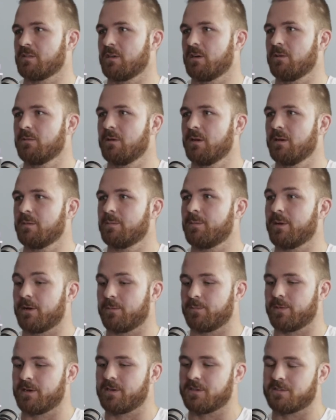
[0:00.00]
older, but
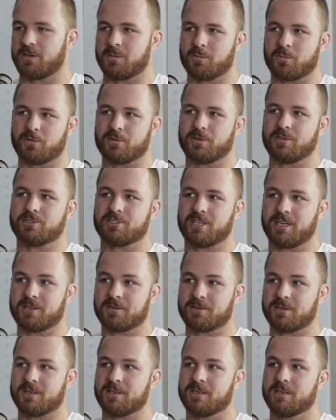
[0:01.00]
because I'm born in
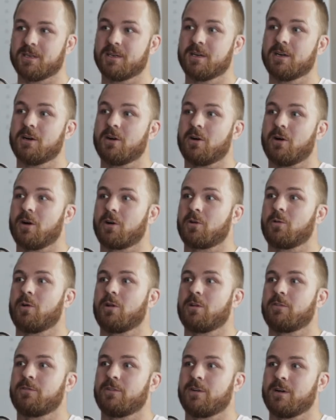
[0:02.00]
January, I
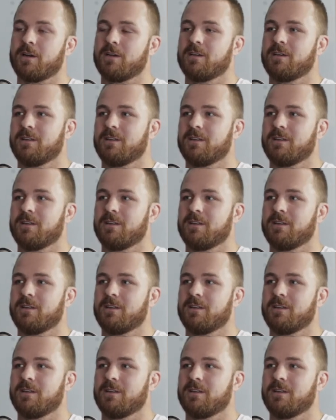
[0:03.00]
qualify.